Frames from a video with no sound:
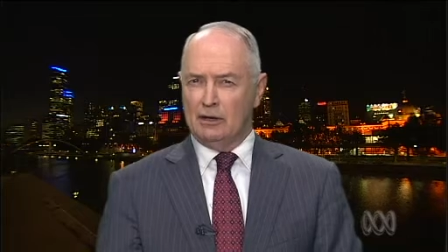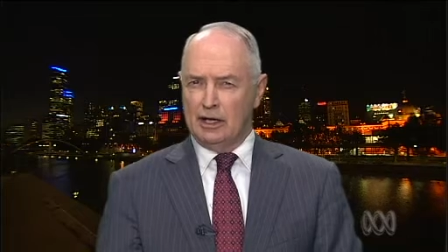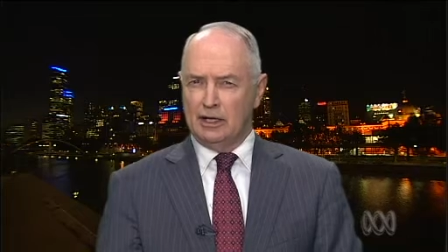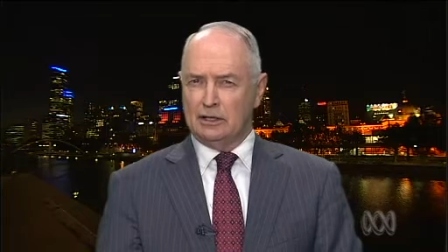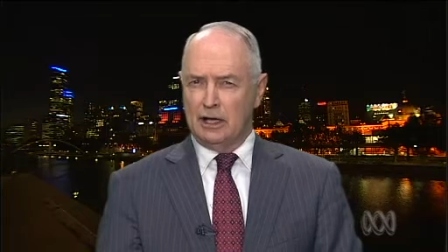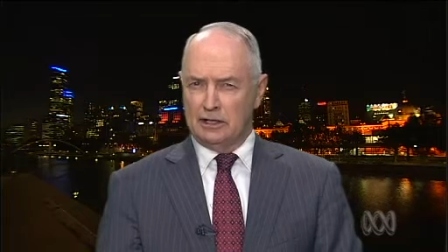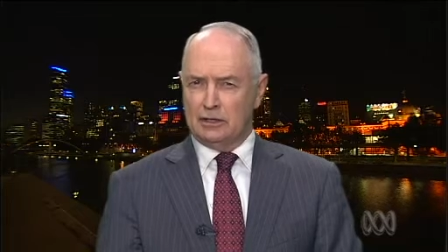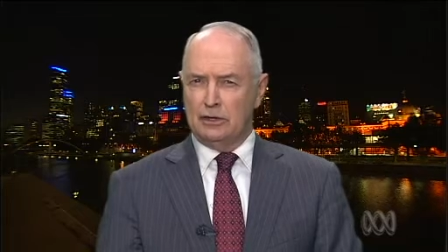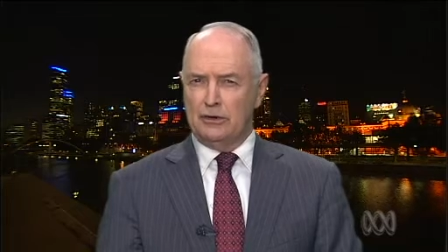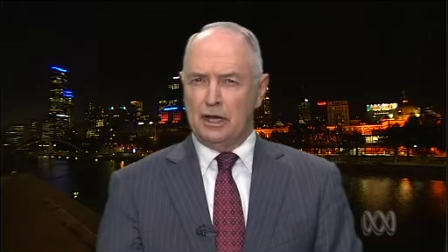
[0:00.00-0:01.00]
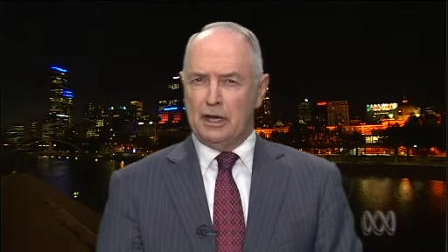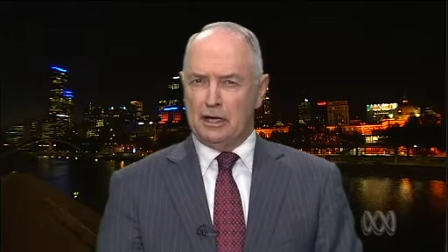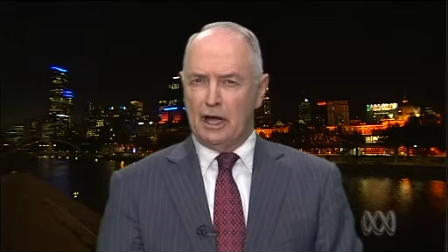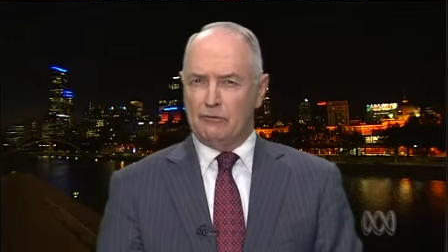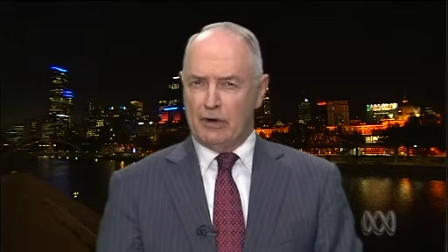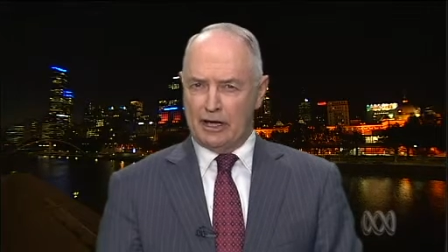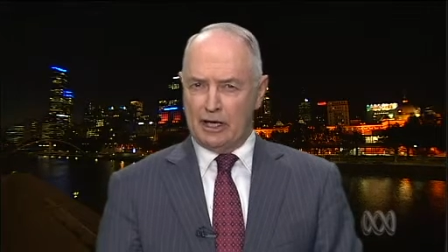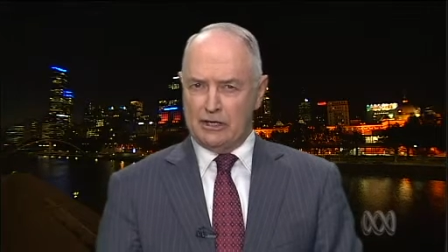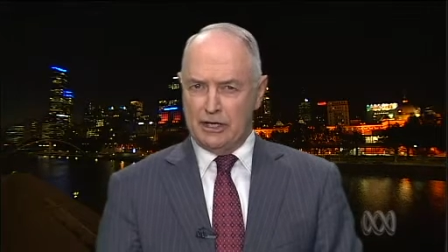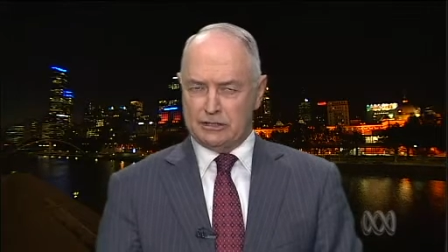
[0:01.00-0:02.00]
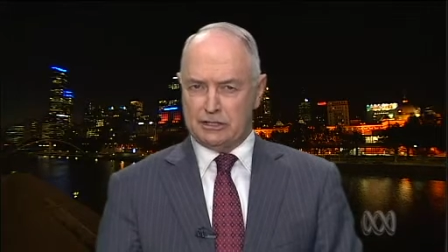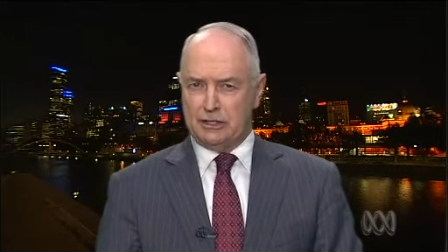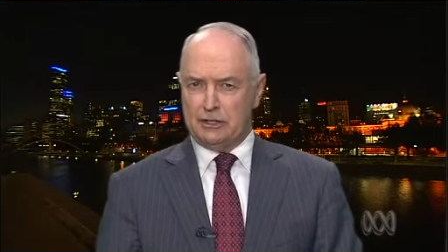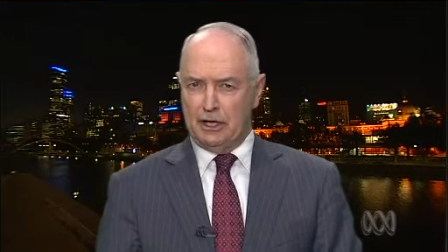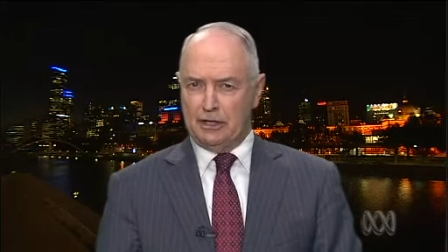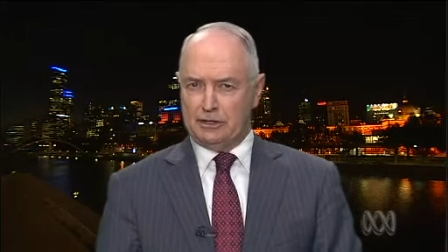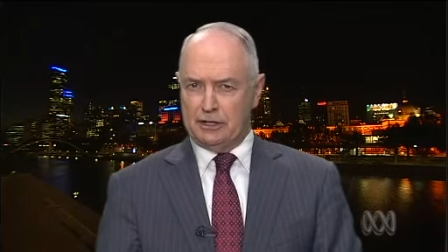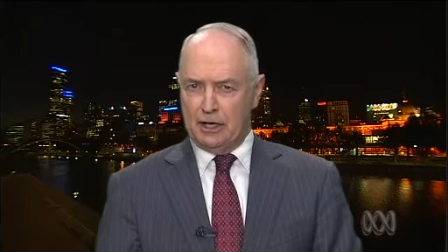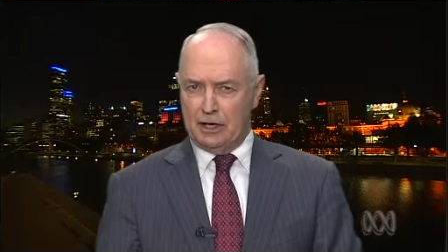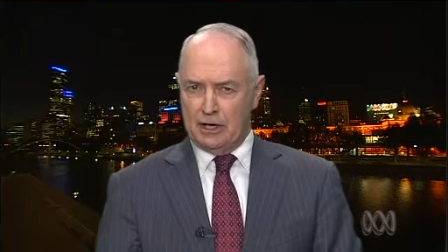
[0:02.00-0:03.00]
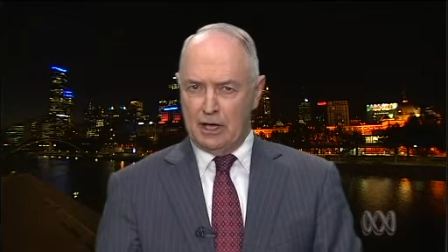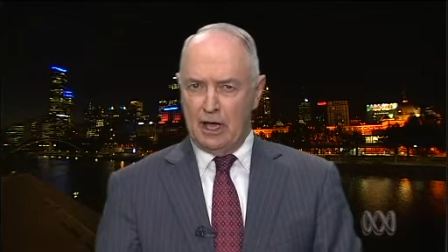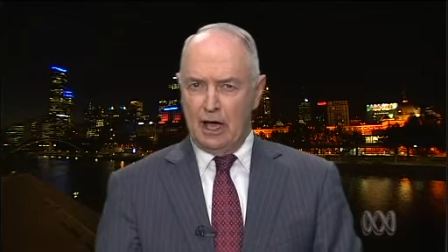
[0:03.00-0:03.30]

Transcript: in including recognition that